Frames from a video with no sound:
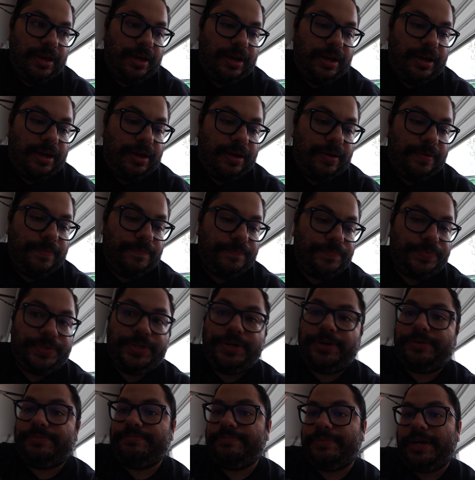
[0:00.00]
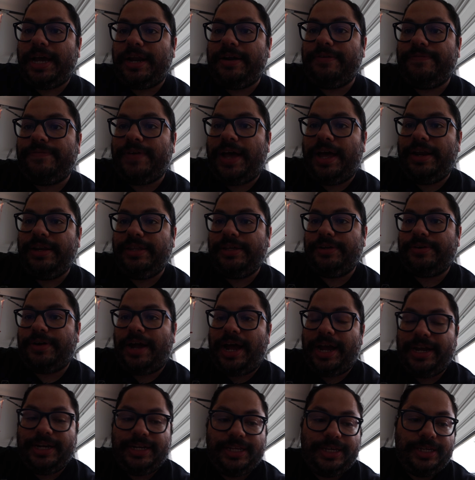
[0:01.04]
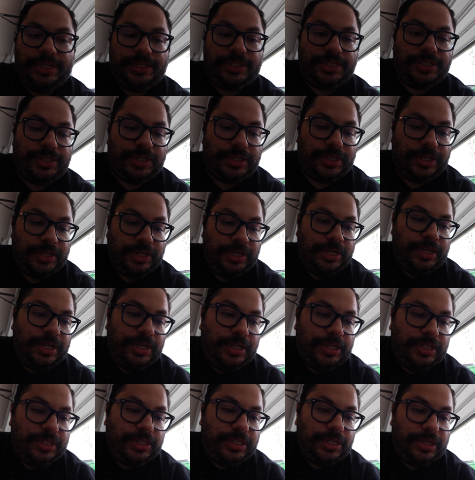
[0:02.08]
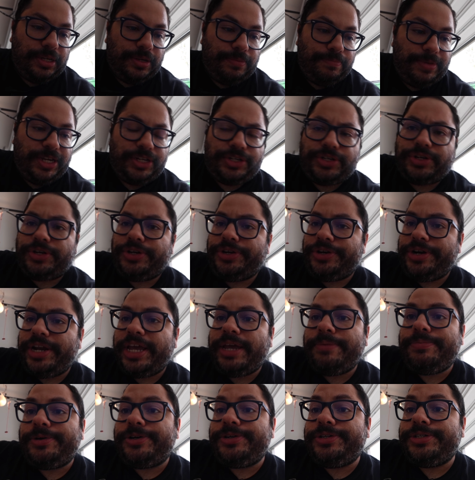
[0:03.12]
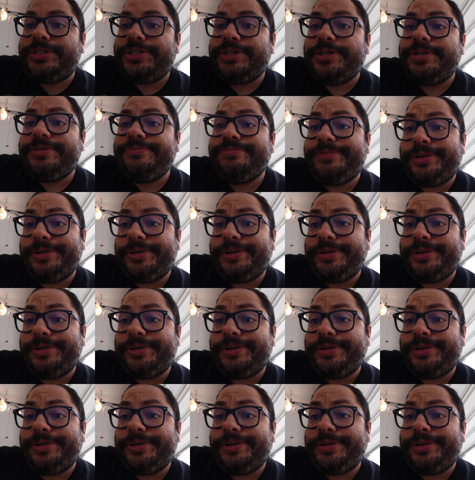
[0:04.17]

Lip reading: kind of little IDs to make sure your neighbors